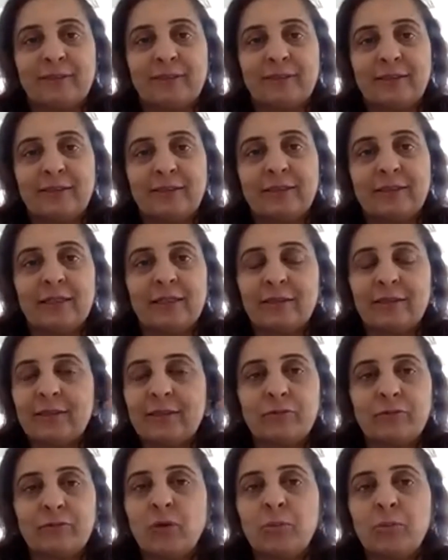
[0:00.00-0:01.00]
saying
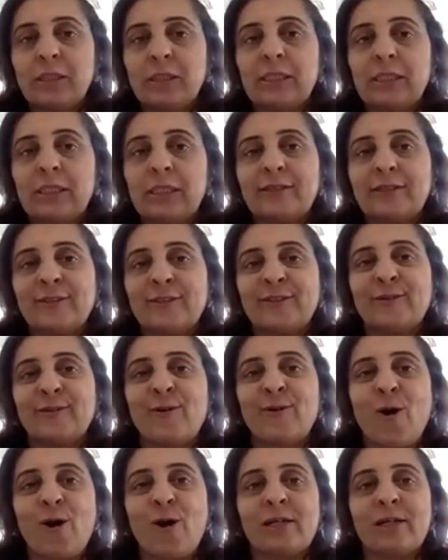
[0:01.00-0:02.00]
this woman has
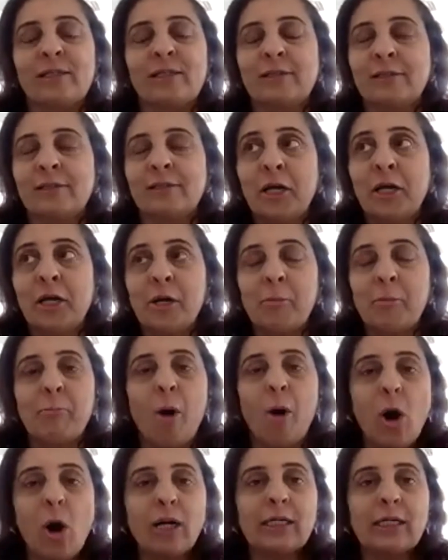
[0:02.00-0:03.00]
gone
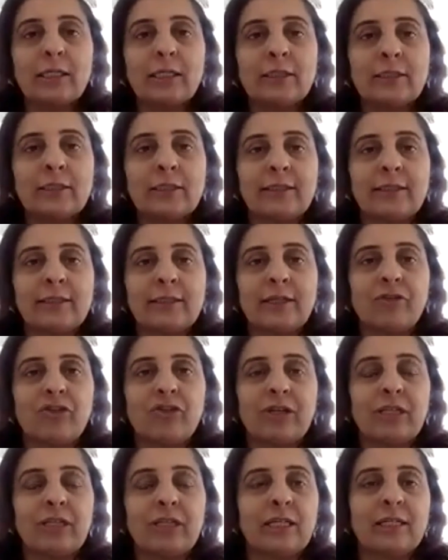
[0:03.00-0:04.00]
bonkers and
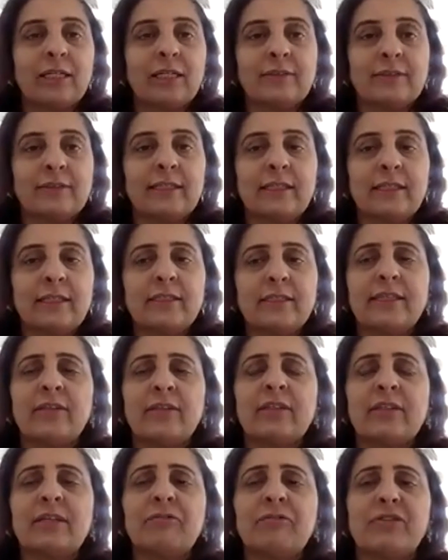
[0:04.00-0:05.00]
she needs this.
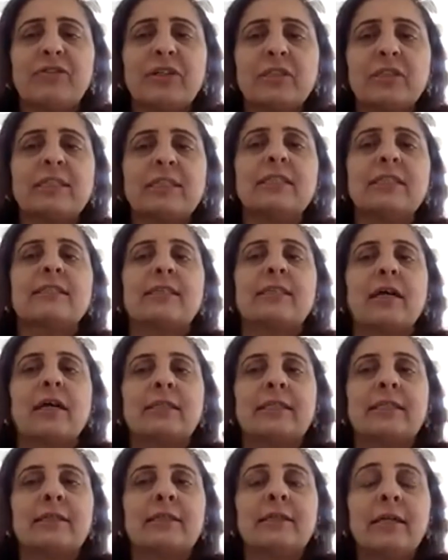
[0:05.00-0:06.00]
And they
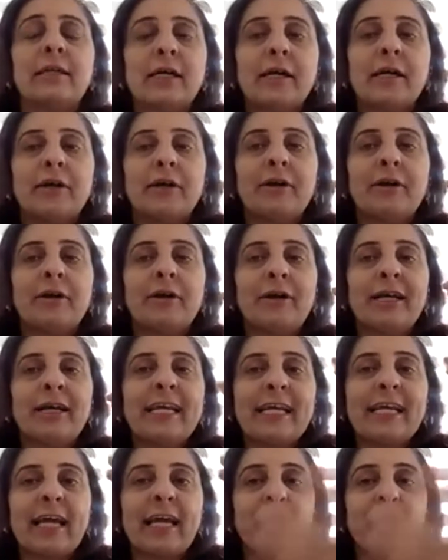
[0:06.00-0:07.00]
started
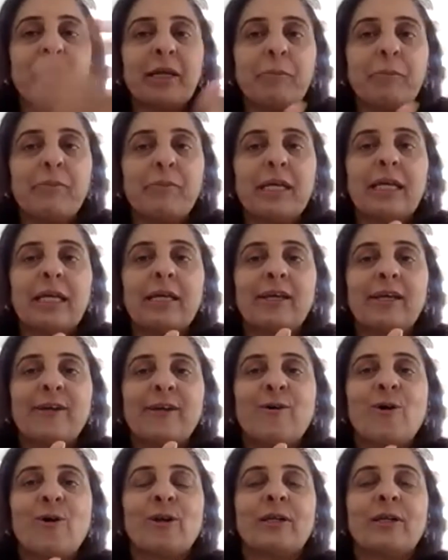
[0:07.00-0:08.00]
DMing me
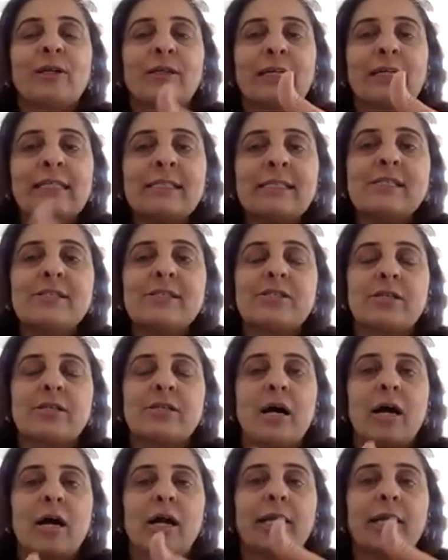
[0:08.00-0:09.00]
on
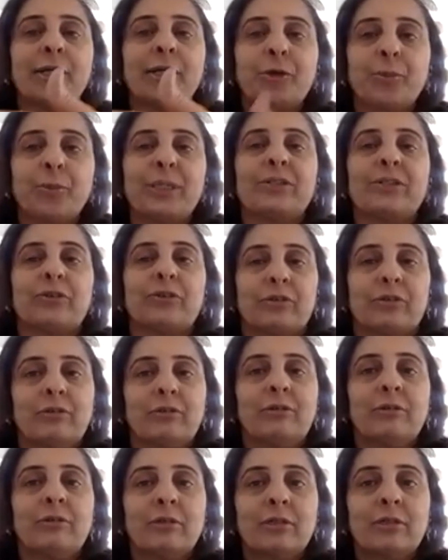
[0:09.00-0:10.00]
Insta and Twitter.
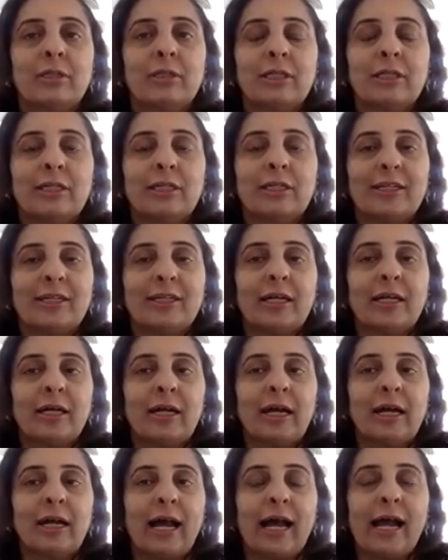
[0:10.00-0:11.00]

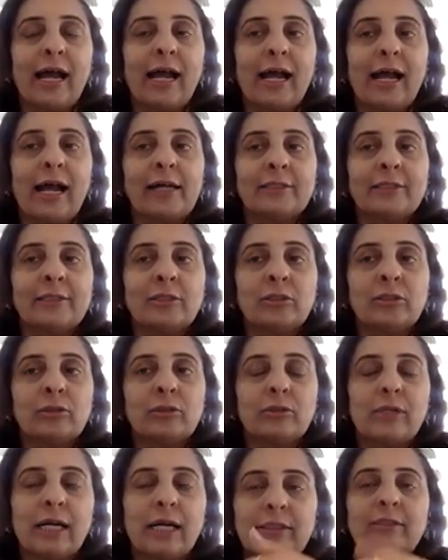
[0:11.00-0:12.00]
And
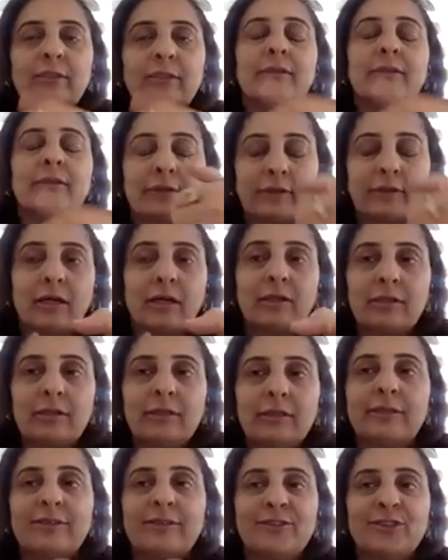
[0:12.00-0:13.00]
I
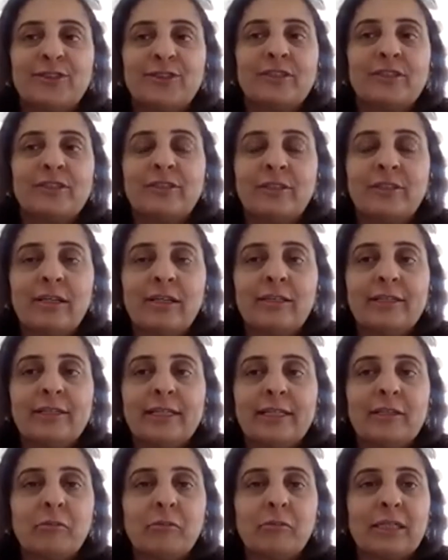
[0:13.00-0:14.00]
started just
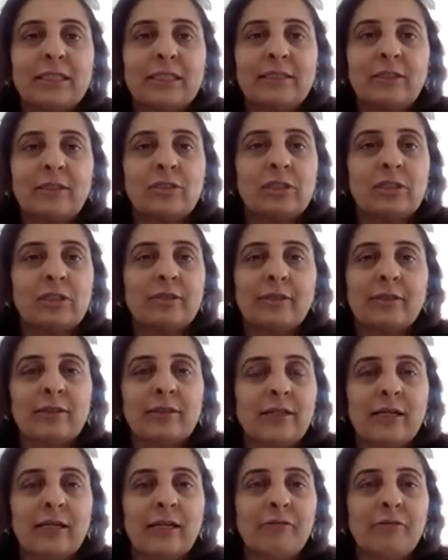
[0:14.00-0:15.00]
deleting the messages, and then I